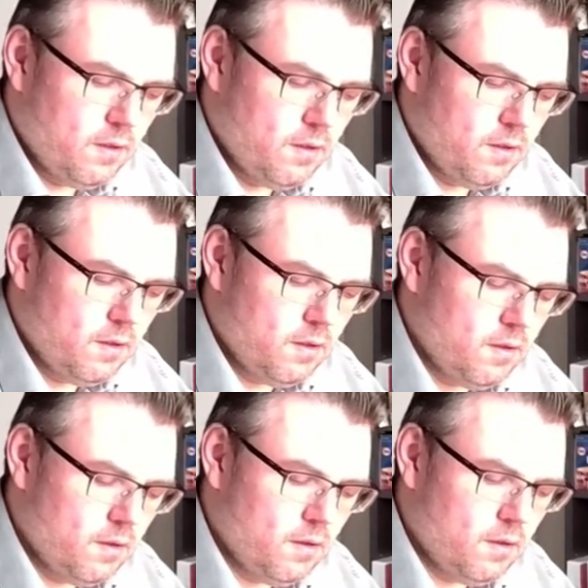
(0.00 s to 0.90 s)

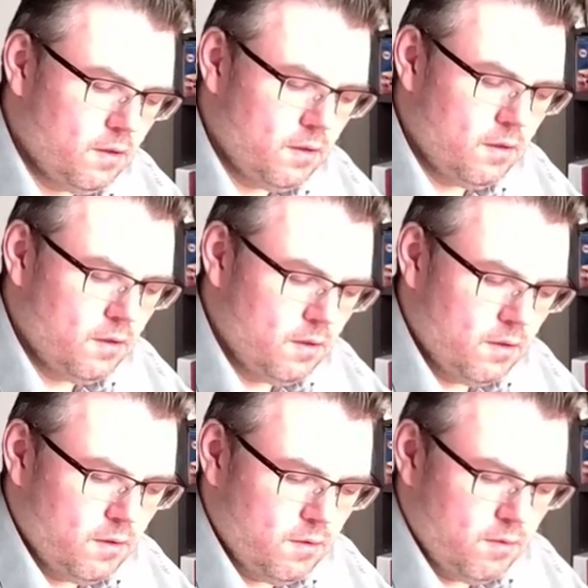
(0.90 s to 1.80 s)

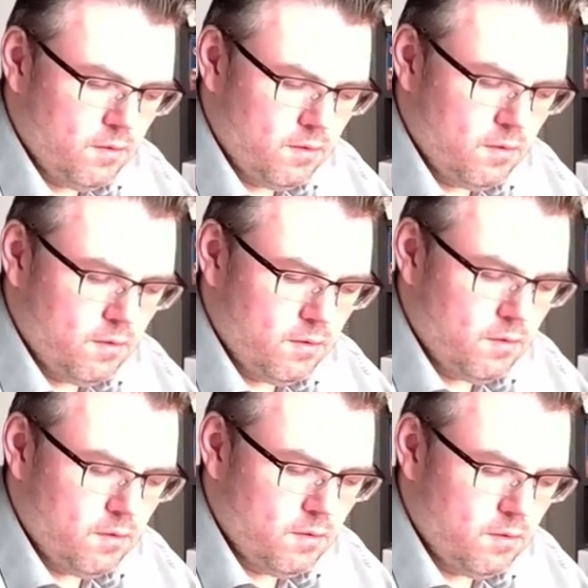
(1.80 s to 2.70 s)

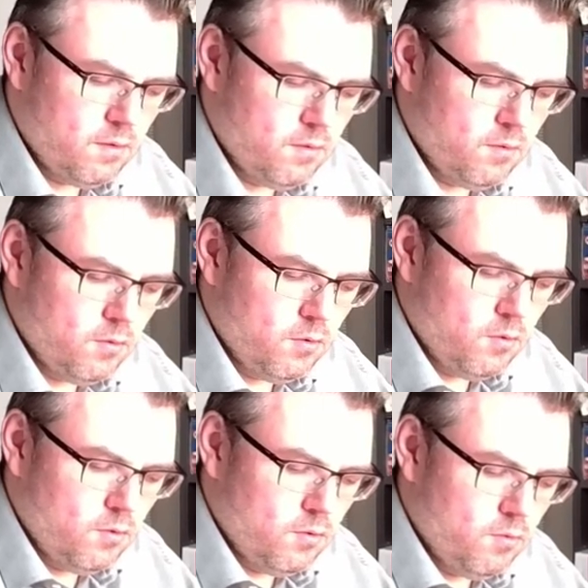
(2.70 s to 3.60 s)

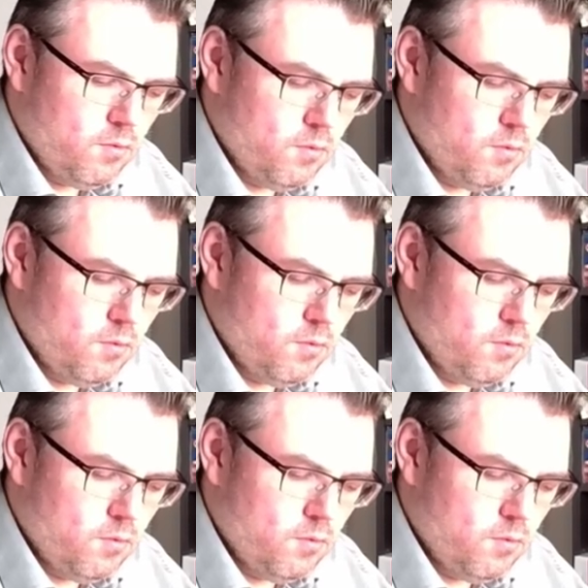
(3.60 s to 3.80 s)
(silence)